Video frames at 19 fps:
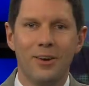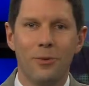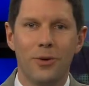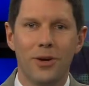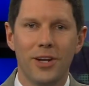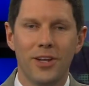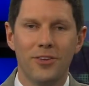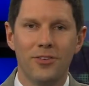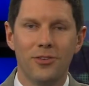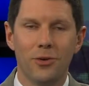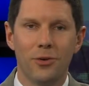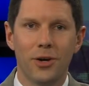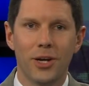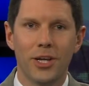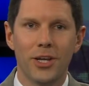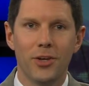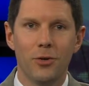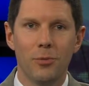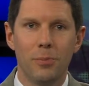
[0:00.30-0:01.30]
One
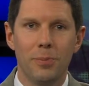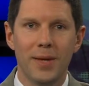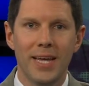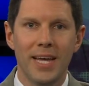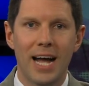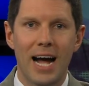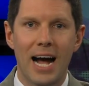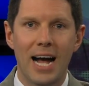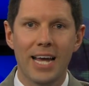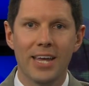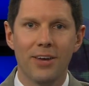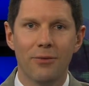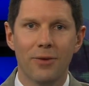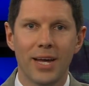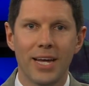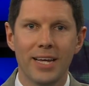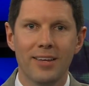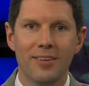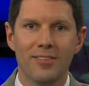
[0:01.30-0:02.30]
historic UP hockey
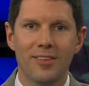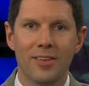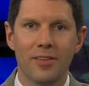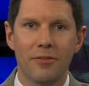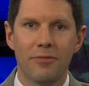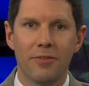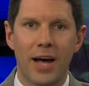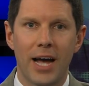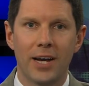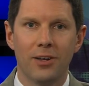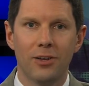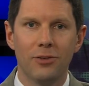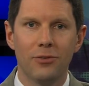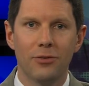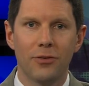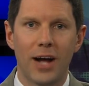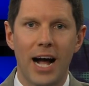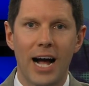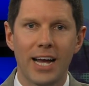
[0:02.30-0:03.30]
rink is in the finals
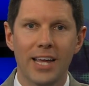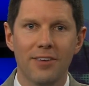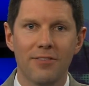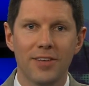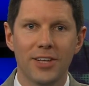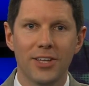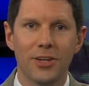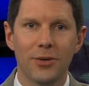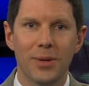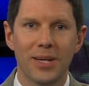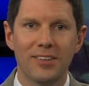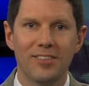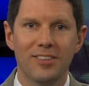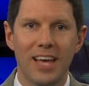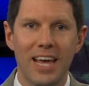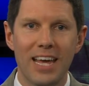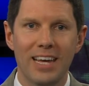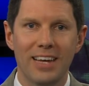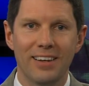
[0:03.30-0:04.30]
for Hockeyville
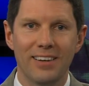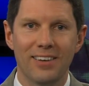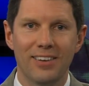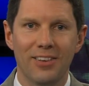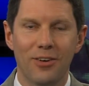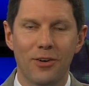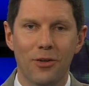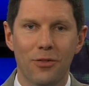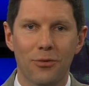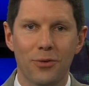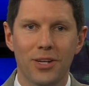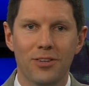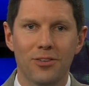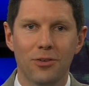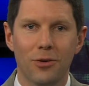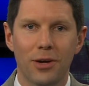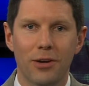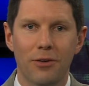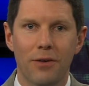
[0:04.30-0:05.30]
USA. Local
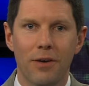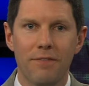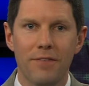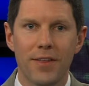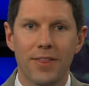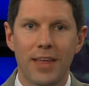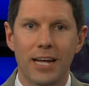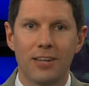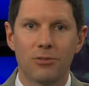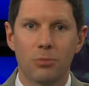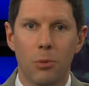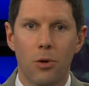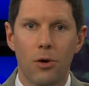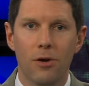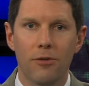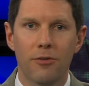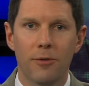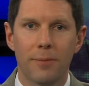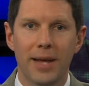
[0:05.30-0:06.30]
3's Corinne Griffith has
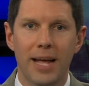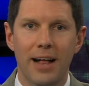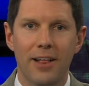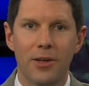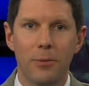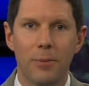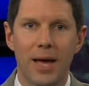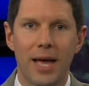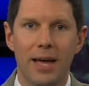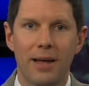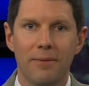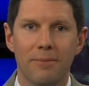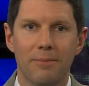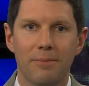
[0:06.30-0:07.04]
more from Calumet.